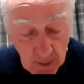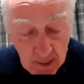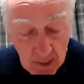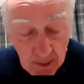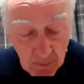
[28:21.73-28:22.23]

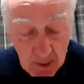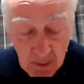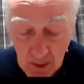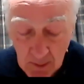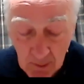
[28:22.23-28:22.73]
begged him that
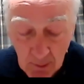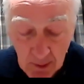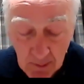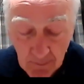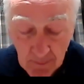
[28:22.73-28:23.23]
he might be
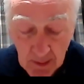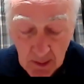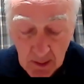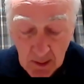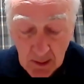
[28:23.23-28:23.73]
with him.
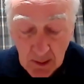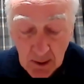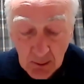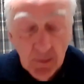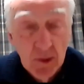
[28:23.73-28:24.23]

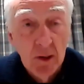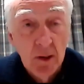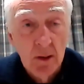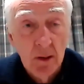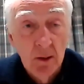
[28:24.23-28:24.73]
However,
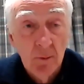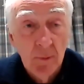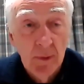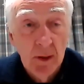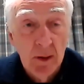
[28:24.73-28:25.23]
Jesus did
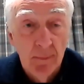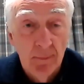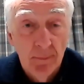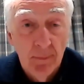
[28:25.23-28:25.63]
not permit him,